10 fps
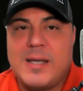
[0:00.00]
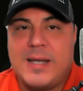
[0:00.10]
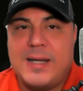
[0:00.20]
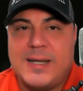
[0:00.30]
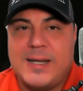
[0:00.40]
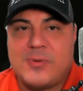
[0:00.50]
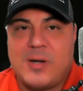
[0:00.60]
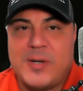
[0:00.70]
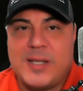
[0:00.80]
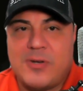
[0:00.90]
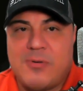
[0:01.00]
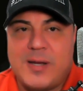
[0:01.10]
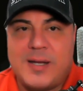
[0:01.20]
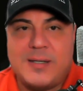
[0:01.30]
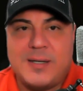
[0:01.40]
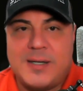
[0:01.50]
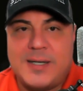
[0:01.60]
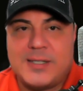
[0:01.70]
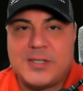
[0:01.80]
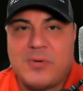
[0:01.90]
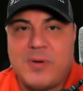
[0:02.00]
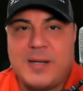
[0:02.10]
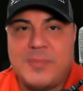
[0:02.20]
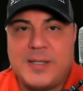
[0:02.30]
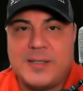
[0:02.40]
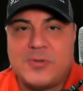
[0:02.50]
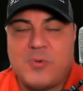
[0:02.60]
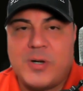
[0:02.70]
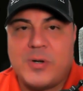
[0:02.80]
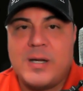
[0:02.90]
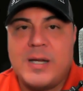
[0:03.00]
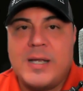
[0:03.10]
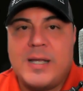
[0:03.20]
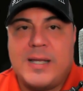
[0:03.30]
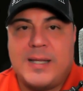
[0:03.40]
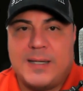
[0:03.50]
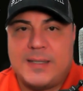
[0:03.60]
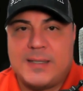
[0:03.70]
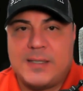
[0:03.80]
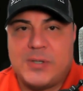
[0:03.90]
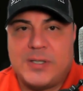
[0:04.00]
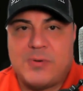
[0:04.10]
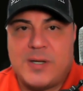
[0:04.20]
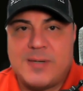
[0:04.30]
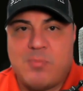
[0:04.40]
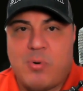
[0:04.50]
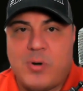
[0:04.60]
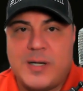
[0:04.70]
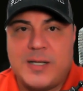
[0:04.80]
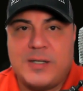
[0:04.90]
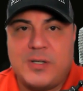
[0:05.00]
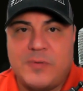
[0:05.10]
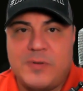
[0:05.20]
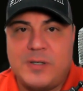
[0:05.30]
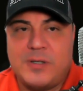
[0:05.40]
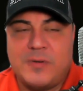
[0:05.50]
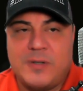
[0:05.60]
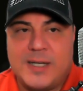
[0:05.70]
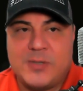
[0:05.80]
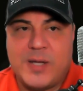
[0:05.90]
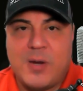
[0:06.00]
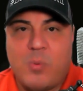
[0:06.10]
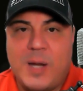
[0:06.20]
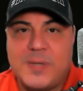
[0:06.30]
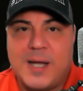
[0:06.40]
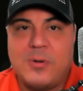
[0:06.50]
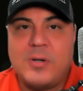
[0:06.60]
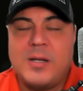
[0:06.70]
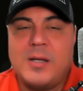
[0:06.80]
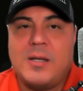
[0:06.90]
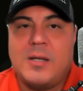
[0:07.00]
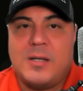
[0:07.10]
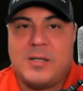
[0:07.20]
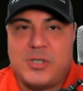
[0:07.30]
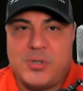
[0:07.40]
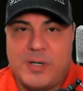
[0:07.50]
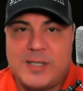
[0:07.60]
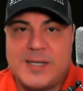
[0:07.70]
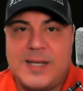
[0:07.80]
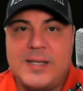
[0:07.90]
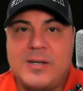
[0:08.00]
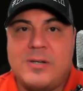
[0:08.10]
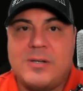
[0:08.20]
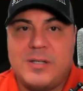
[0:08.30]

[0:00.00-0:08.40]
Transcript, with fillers: And then that's why we had to create uh, Instagram and Twitter and like I said, so that's why it's important that you know, you, know, in case we get wiped out, join us on there.